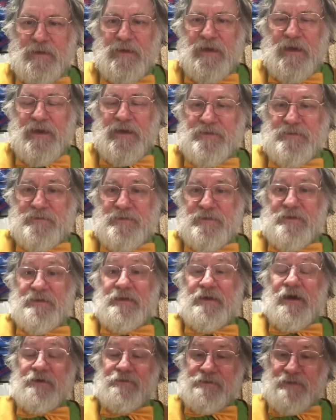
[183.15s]
and
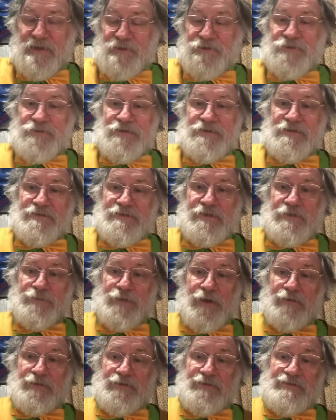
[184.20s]
our country is in a
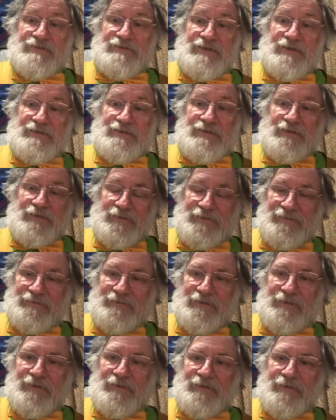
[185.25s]
perilous state, and I
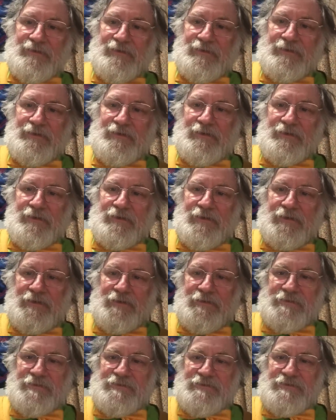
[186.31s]
think
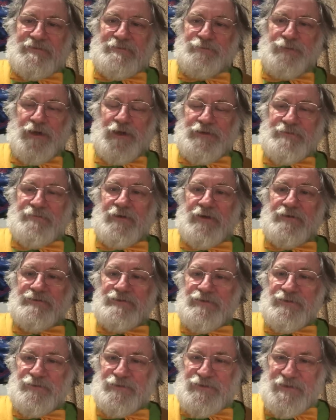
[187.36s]
it's part of our
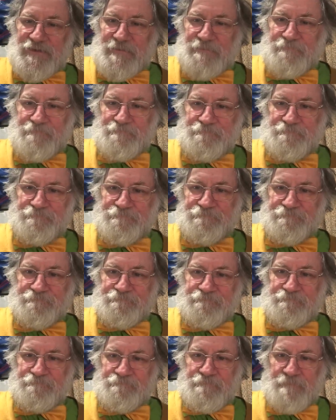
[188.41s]
duty
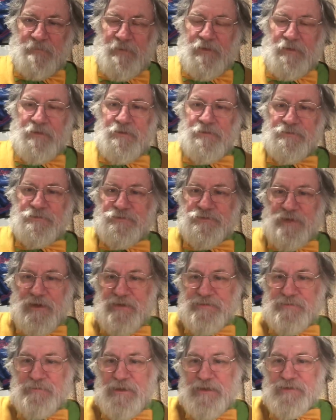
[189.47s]
to try
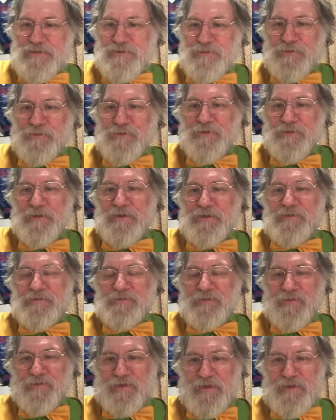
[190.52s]
to make sure
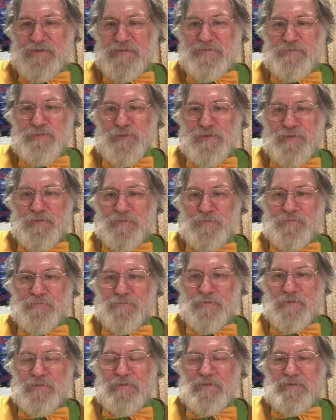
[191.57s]
that things
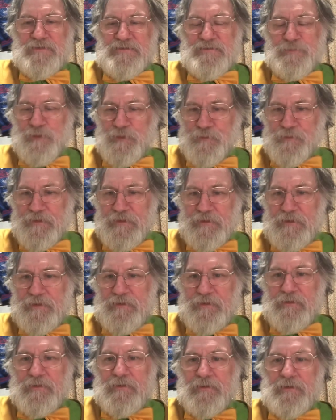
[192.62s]
move smoothly
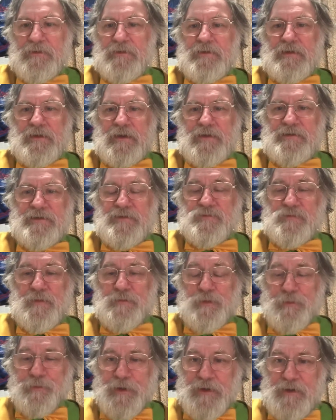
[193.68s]
and that we
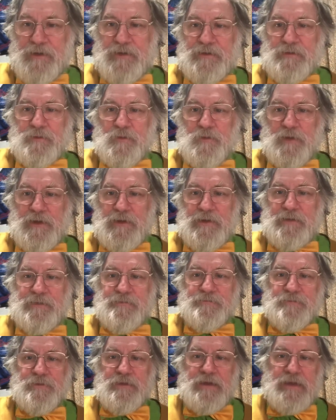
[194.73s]
prepare the way
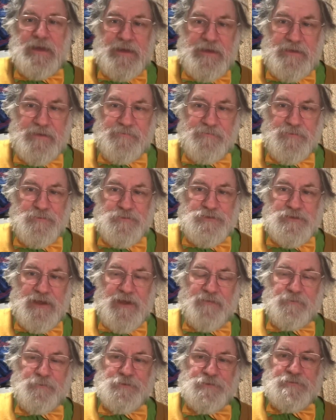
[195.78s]
for any future
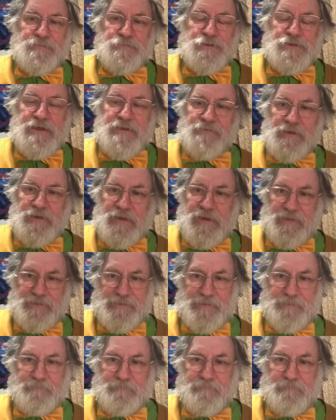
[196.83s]
government of whatever colour.